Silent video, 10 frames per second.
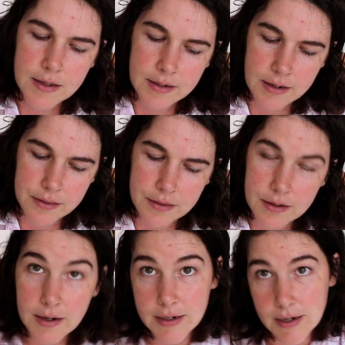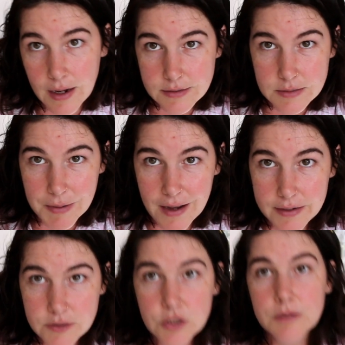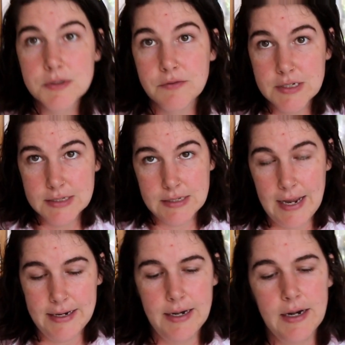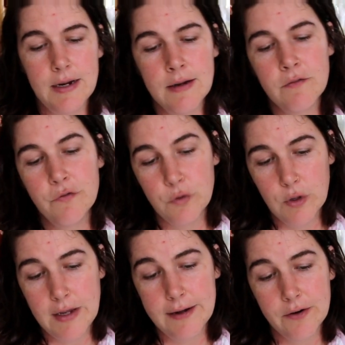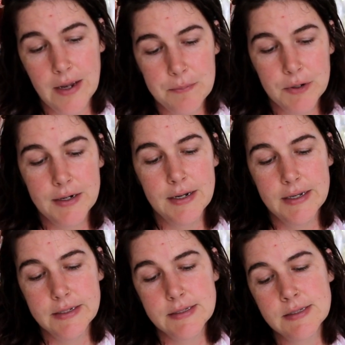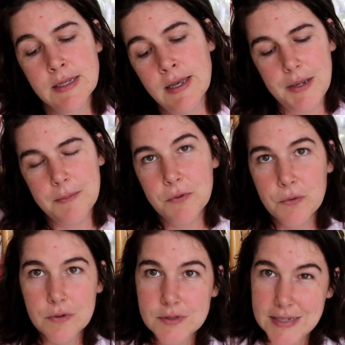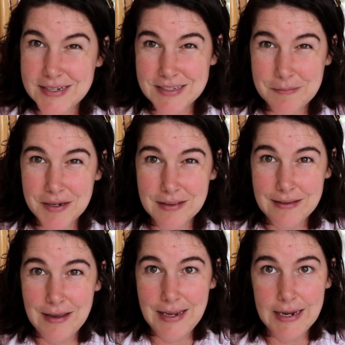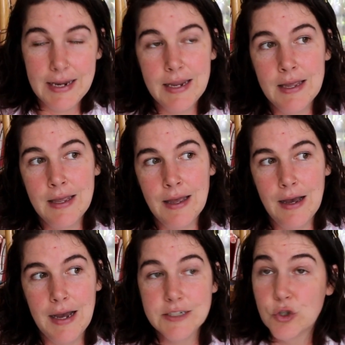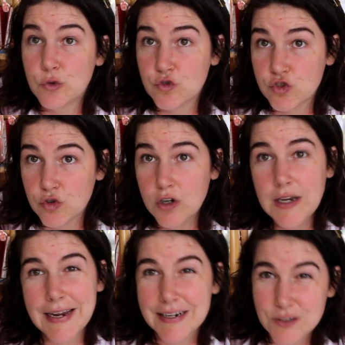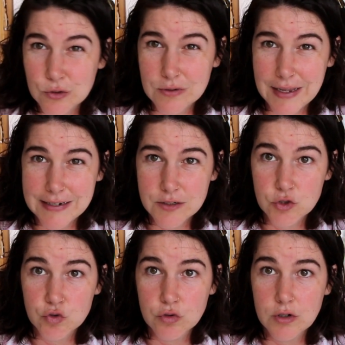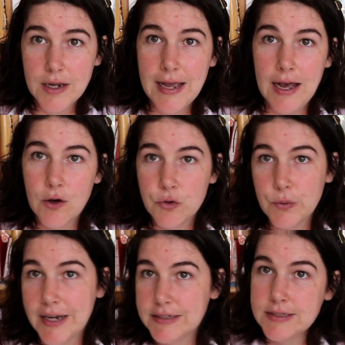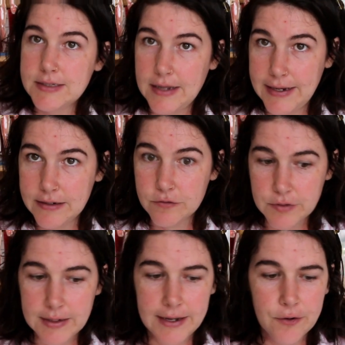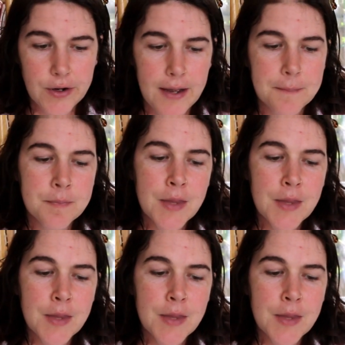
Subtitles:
Another thing I get asked about in terms of designing for linocut print is people will say something like, I don't draw, like I don't like to draw, how do I design for linocut?